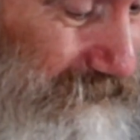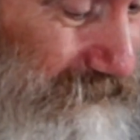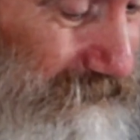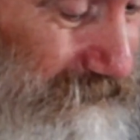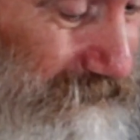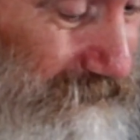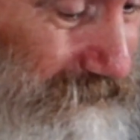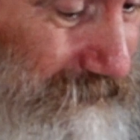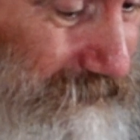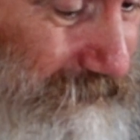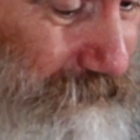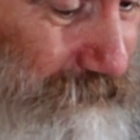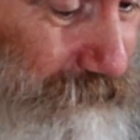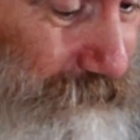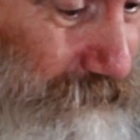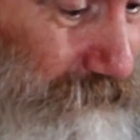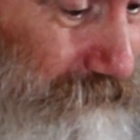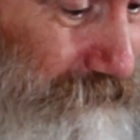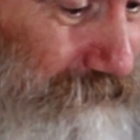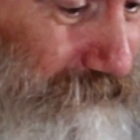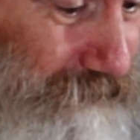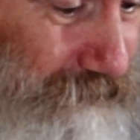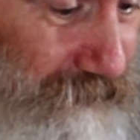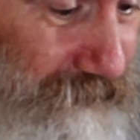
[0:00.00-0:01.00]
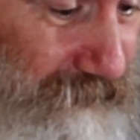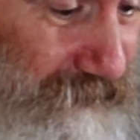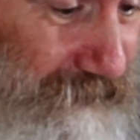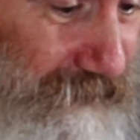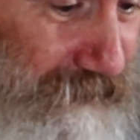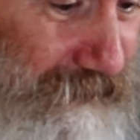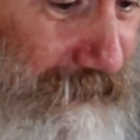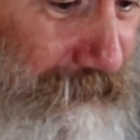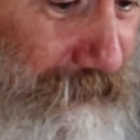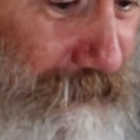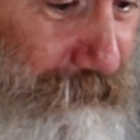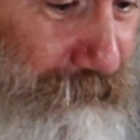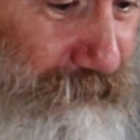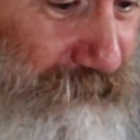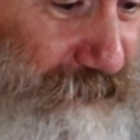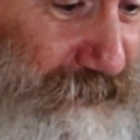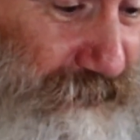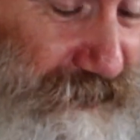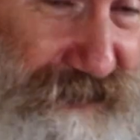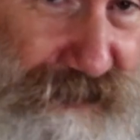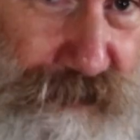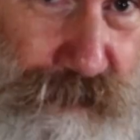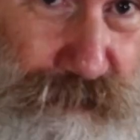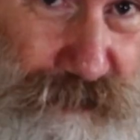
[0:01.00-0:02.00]
in this sort of
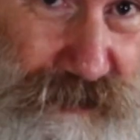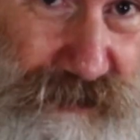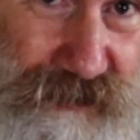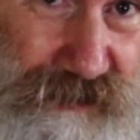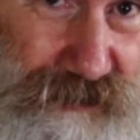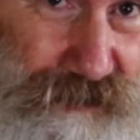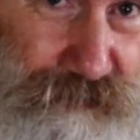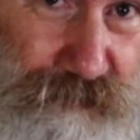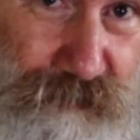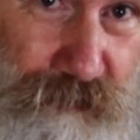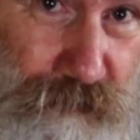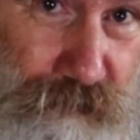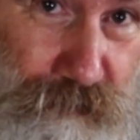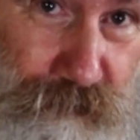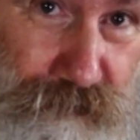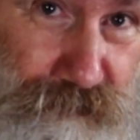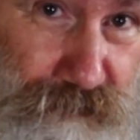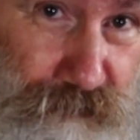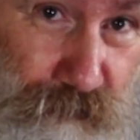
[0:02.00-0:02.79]
just doing this for